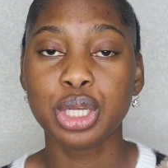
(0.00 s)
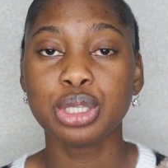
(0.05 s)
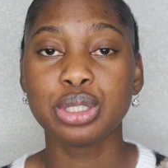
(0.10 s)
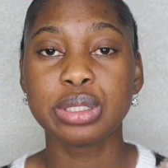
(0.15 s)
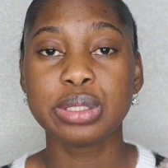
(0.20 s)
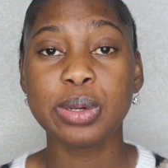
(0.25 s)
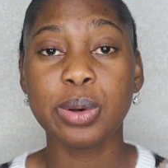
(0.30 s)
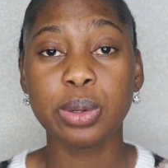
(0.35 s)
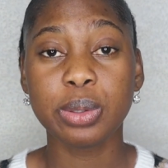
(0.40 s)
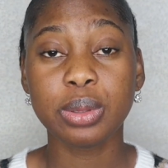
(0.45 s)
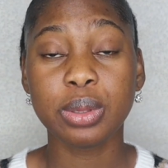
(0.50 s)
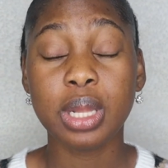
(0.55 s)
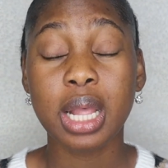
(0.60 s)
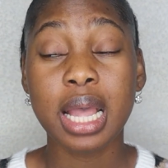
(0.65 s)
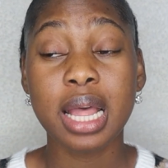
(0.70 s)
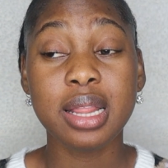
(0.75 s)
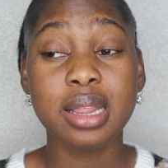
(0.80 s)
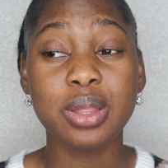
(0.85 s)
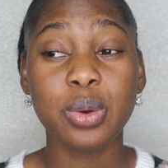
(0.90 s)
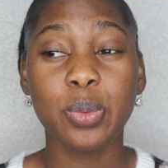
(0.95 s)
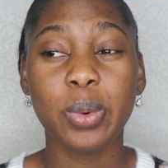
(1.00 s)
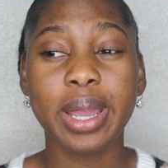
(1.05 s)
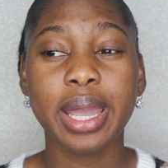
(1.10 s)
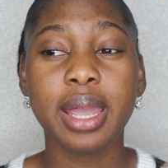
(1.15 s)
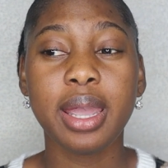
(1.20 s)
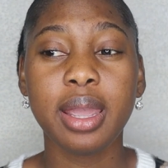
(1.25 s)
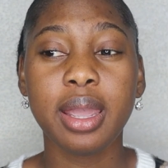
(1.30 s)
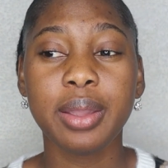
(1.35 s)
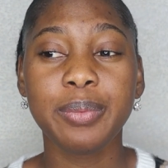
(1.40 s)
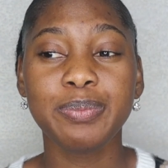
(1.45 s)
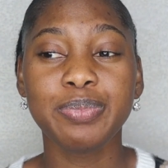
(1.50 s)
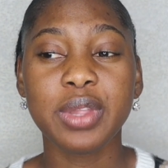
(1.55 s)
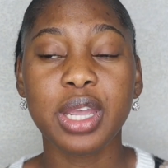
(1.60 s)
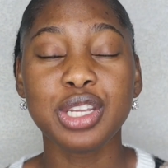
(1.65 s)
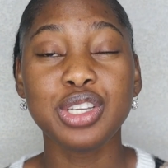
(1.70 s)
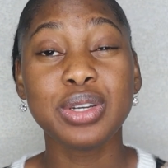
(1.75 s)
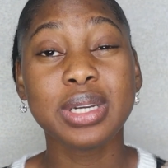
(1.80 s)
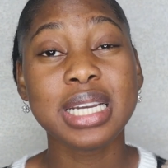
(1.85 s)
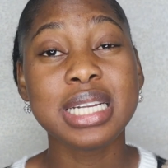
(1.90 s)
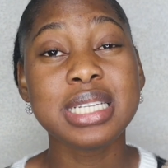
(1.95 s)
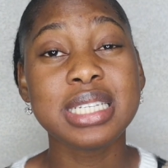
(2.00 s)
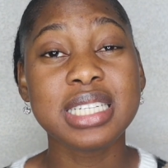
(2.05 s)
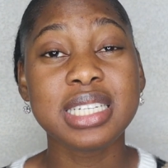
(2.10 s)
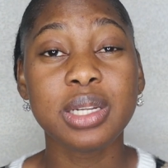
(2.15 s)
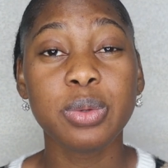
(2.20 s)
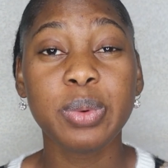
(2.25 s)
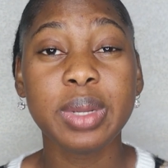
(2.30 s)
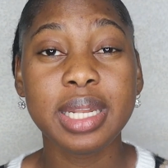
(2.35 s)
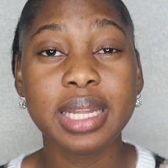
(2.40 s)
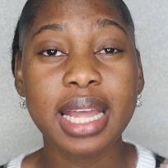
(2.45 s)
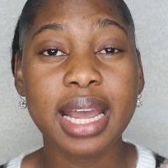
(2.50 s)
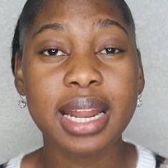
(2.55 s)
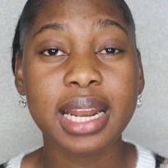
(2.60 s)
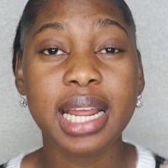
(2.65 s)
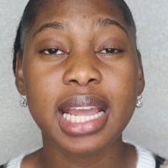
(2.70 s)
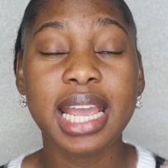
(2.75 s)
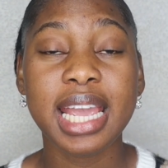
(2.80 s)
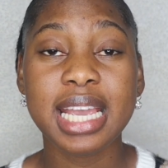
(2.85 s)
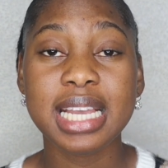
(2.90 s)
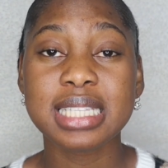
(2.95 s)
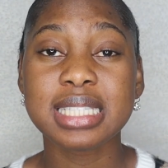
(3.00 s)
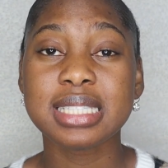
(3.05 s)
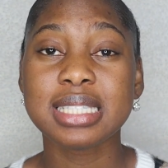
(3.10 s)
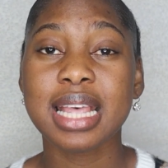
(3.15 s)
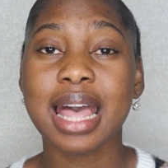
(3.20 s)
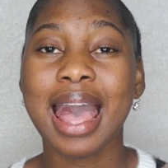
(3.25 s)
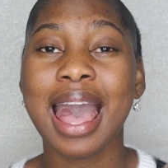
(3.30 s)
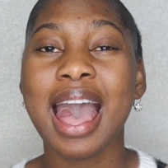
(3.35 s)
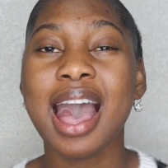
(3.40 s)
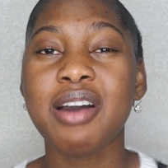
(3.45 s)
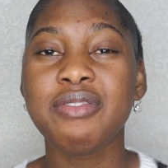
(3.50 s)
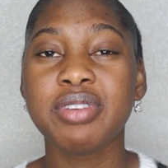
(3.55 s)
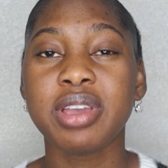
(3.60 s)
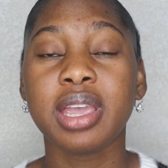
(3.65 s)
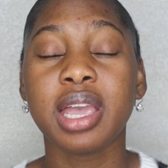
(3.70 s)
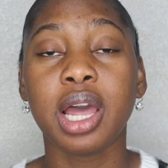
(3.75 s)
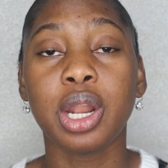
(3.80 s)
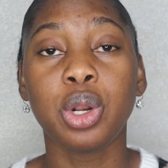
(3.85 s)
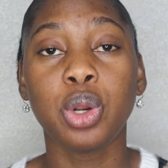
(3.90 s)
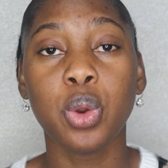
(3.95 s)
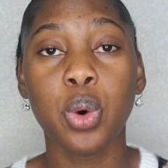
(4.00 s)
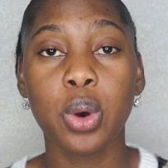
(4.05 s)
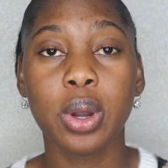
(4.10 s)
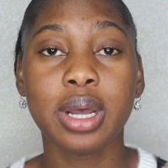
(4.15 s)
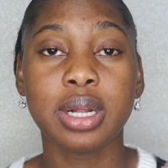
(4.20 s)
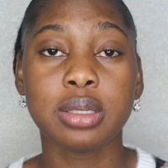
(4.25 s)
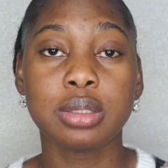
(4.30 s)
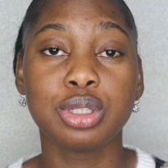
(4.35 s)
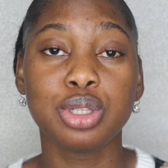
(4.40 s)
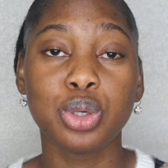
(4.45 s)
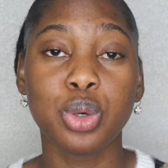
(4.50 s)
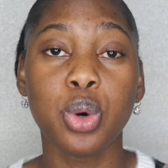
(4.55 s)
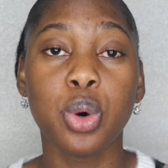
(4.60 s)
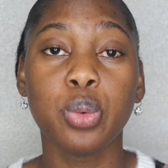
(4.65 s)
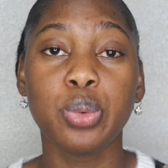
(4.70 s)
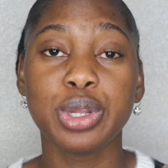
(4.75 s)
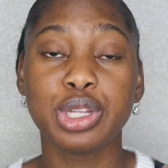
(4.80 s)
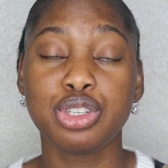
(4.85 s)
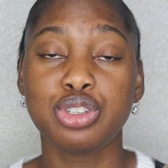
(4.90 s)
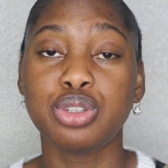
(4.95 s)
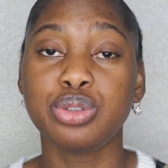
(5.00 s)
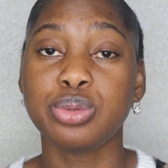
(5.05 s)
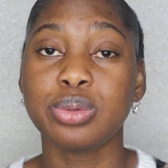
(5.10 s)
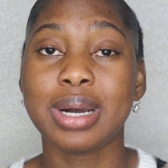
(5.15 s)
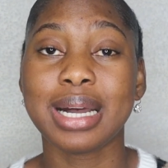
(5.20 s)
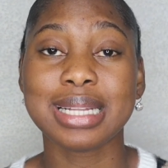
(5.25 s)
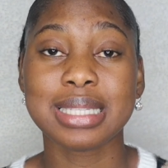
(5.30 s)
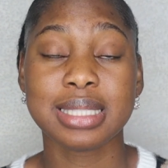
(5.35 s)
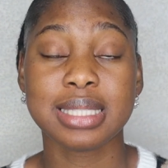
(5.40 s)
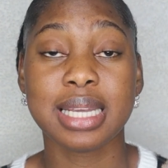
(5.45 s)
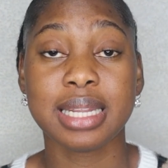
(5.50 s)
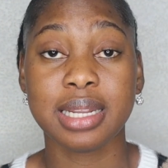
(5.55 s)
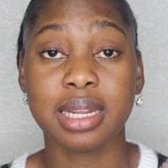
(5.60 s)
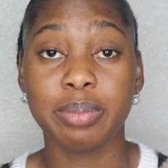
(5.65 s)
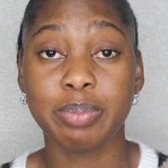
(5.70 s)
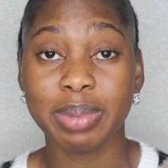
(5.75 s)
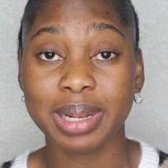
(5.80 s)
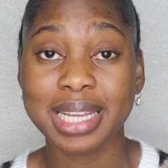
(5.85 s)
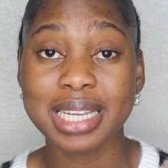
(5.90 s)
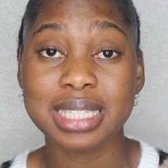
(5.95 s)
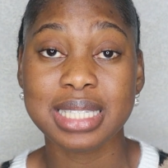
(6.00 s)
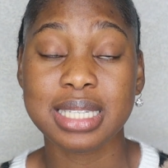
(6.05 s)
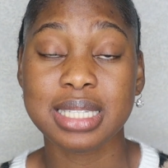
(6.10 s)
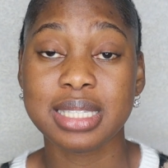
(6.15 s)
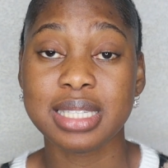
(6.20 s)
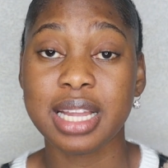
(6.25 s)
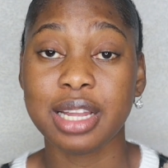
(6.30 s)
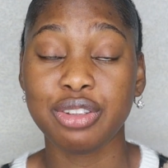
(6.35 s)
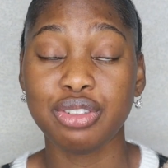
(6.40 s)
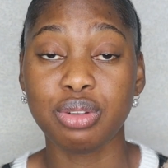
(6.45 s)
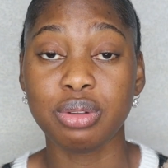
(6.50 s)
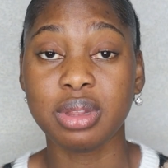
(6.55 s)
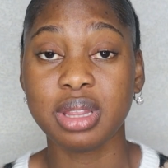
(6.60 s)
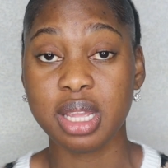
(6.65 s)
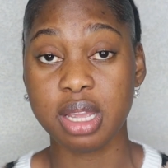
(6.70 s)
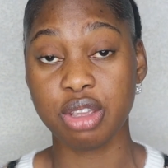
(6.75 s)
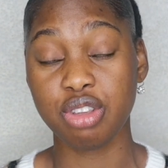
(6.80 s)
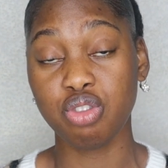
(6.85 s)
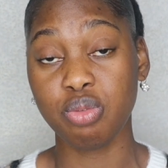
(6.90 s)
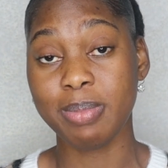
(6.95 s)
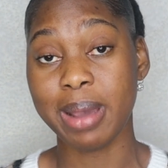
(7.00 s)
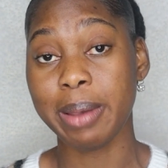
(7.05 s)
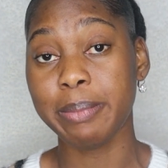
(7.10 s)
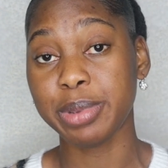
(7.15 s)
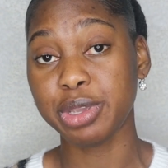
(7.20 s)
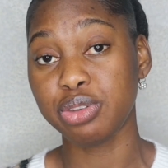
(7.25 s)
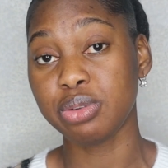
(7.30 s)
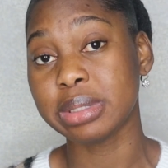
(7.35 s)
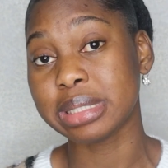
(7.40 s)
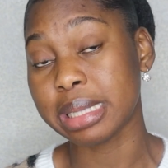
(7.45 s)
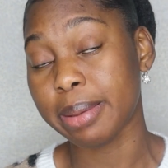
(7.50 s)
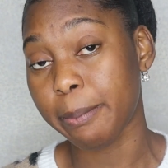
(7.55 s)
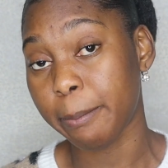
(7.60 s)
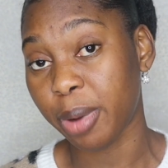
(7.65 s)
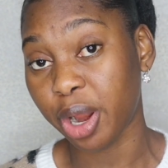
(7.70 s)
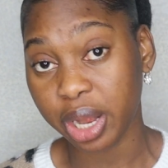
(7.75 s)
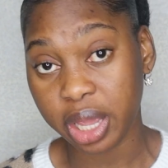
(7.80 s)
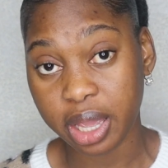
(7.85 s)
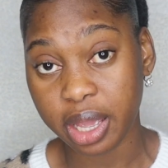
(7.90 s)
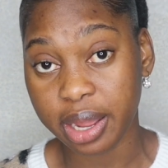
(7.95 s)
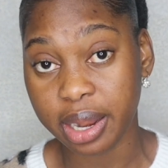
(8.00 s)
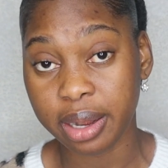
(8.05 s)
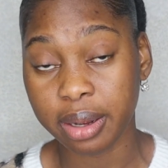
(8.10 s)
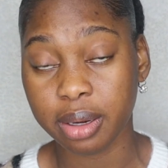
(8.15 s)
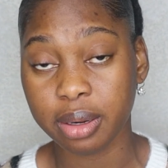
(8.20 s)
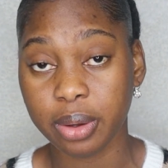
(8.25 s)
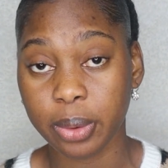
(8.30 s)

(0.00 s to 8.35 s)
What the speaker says: So the way you can deal with that is having a local to go with you at certain places that you think you might be using money at.